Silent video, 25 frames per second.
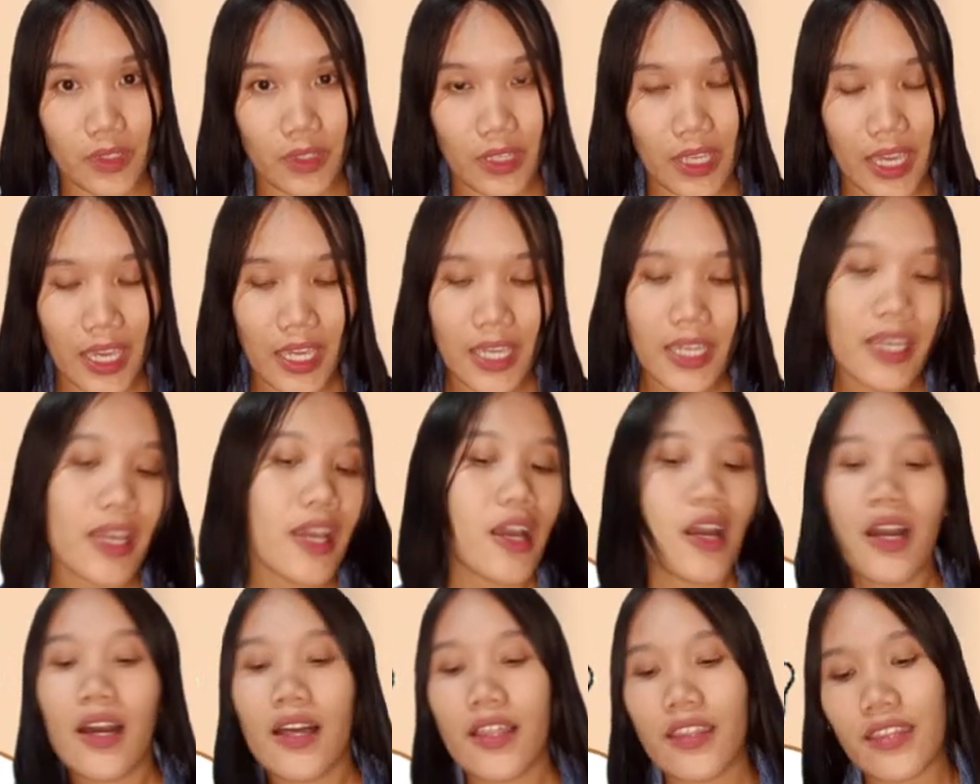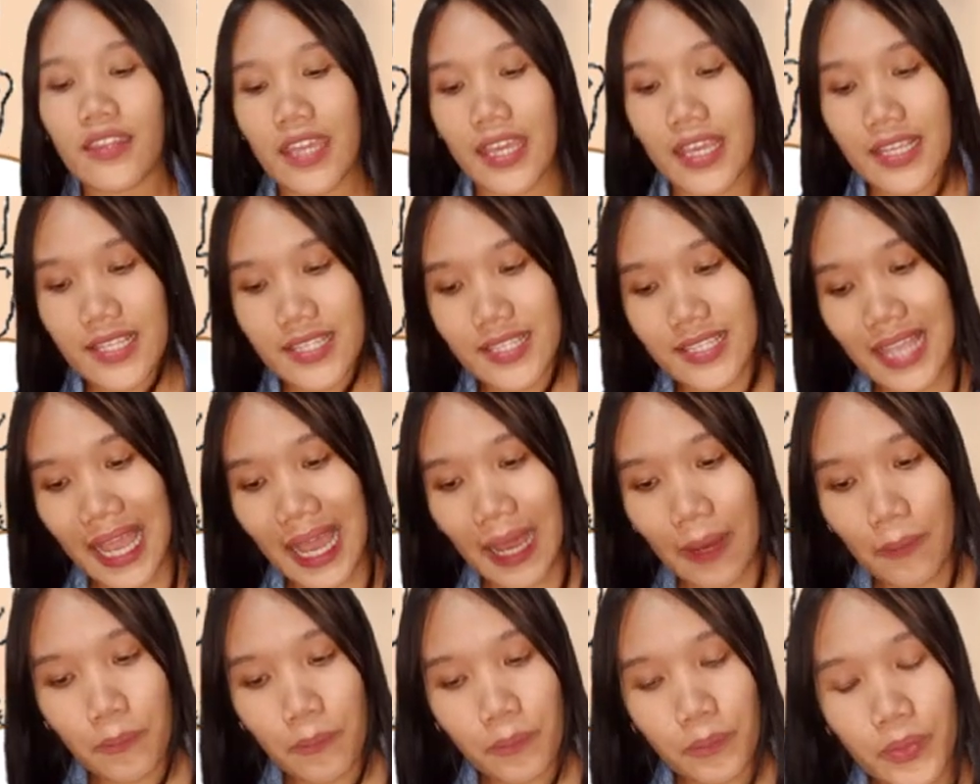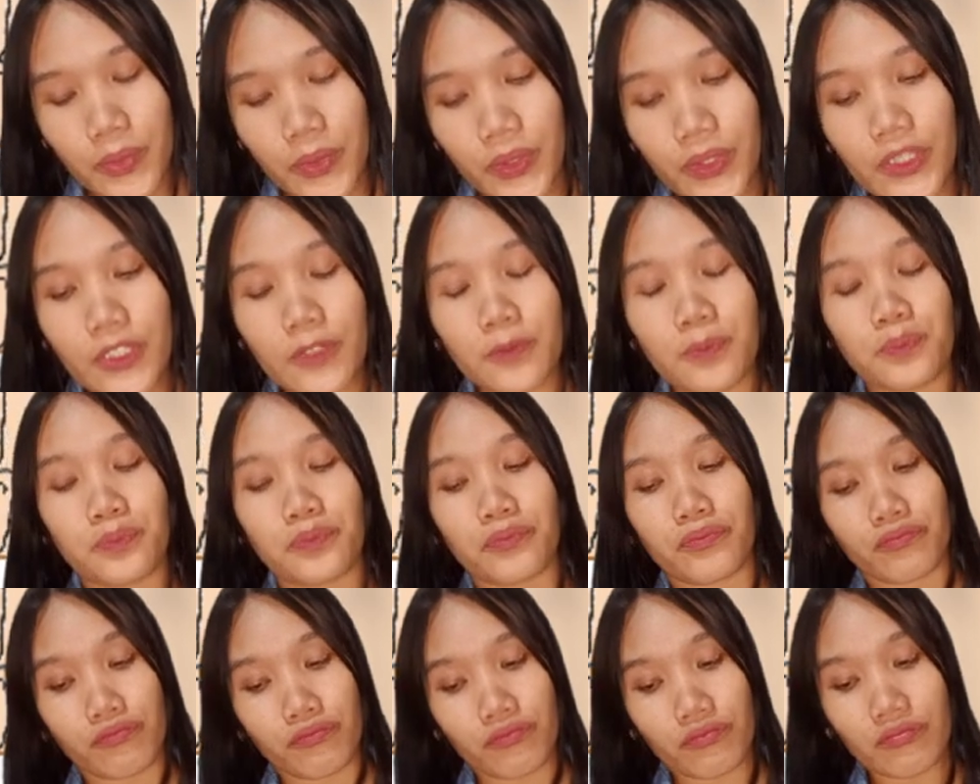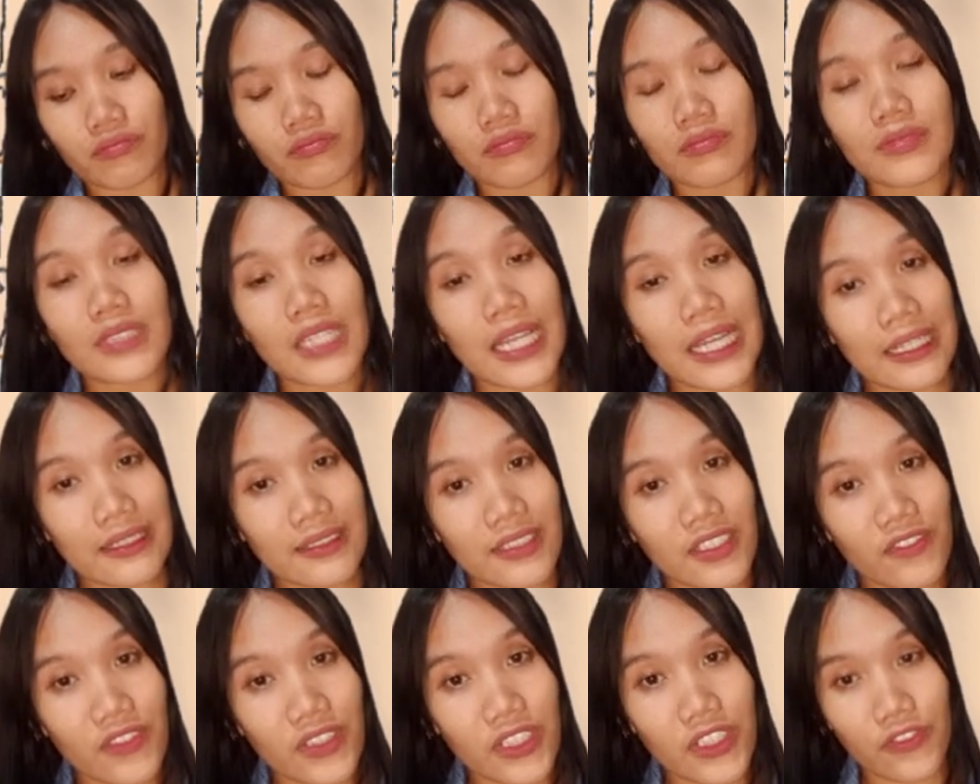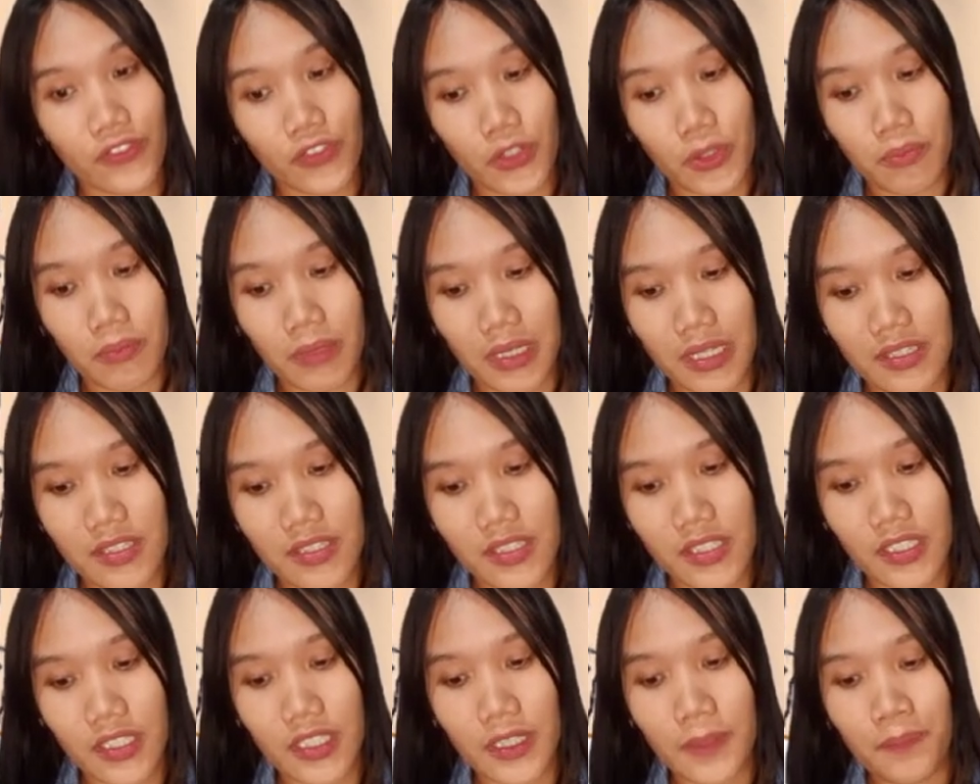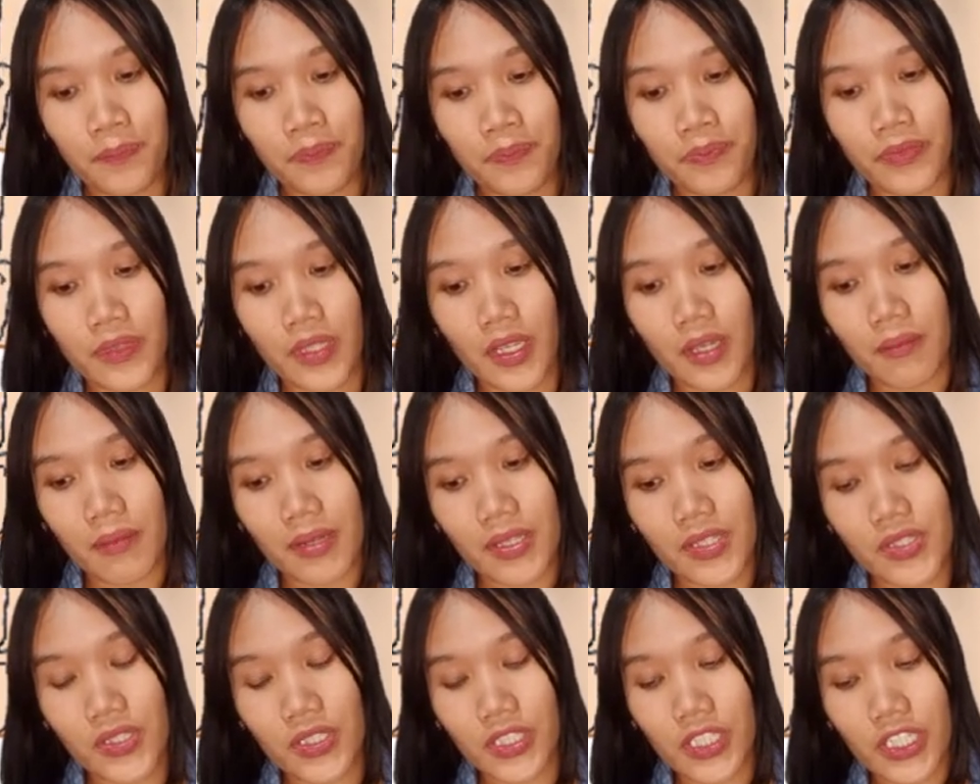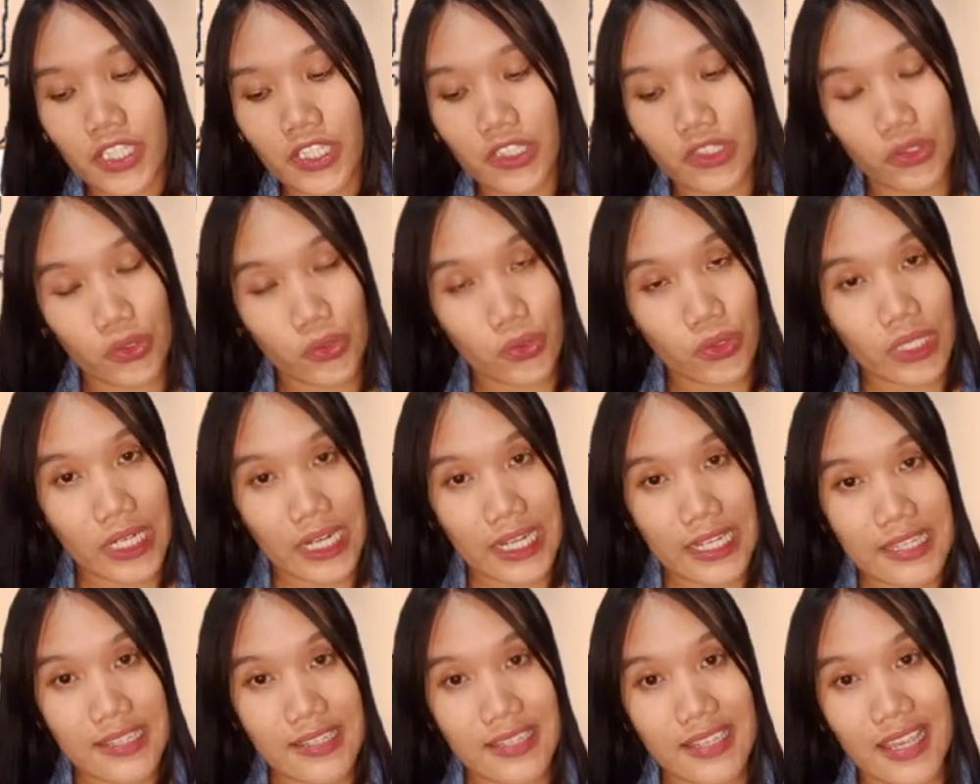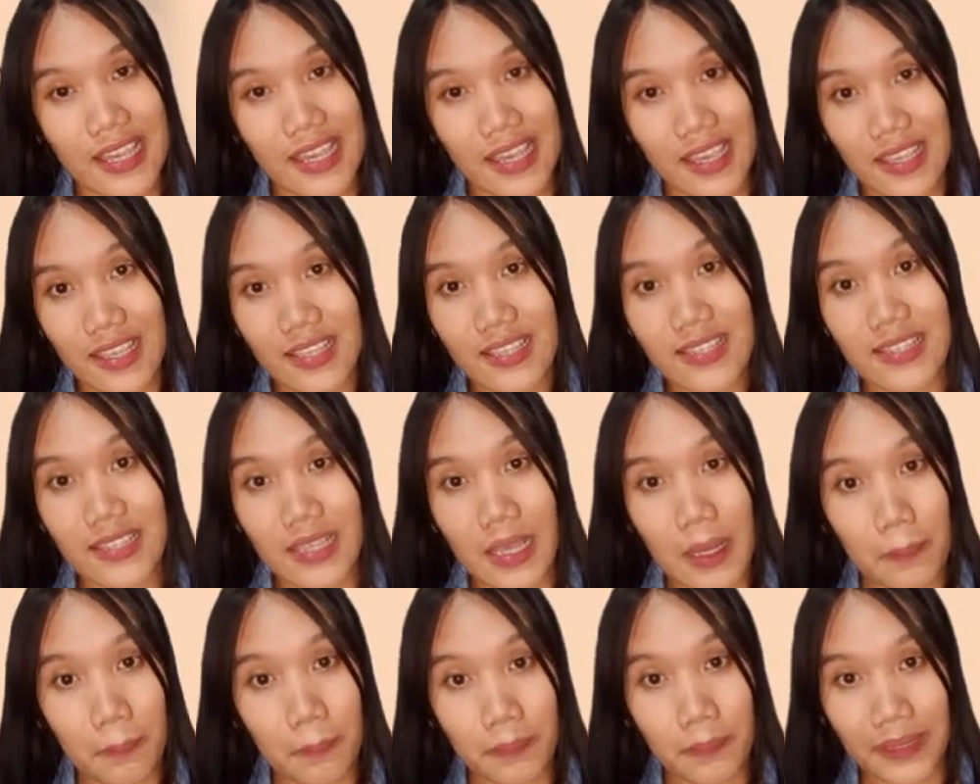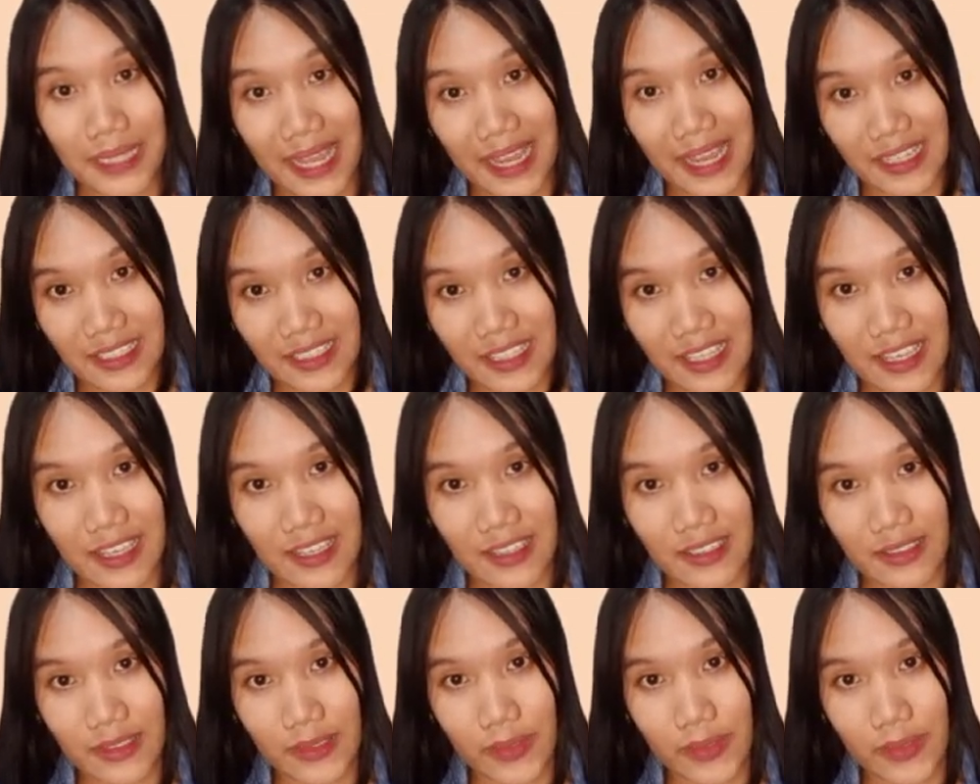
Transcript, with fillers: Okay, the example activity for muscle muscular endurance is planking.